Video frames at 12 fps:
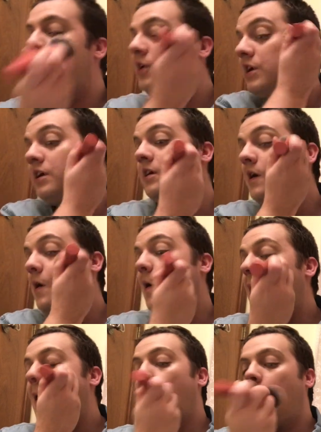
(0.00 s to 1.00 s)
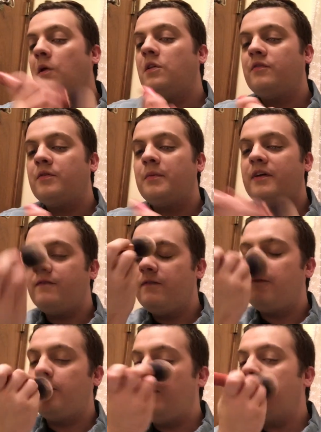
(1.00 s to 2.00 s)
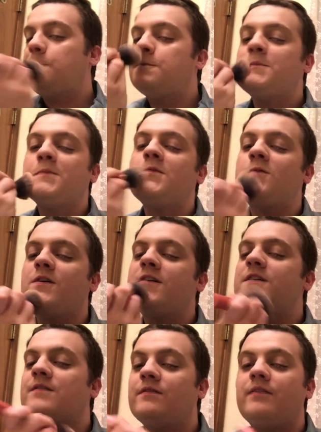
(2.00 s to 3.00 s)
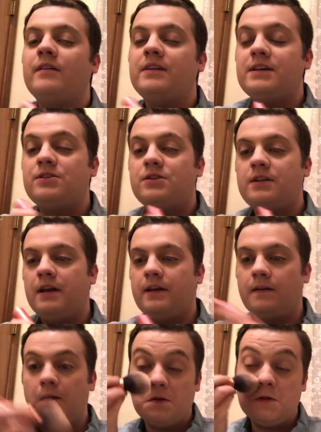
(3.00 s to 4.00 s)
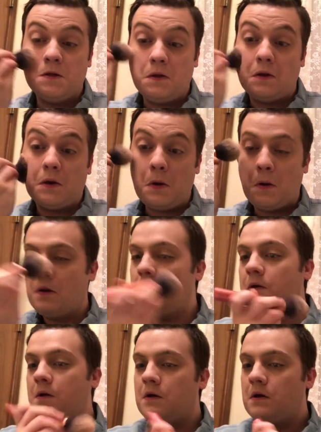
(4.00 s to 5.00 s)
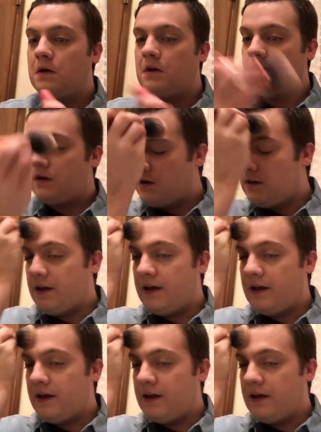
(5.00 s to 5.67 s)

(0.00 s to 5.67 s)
put it all over my face where foundation and concealer are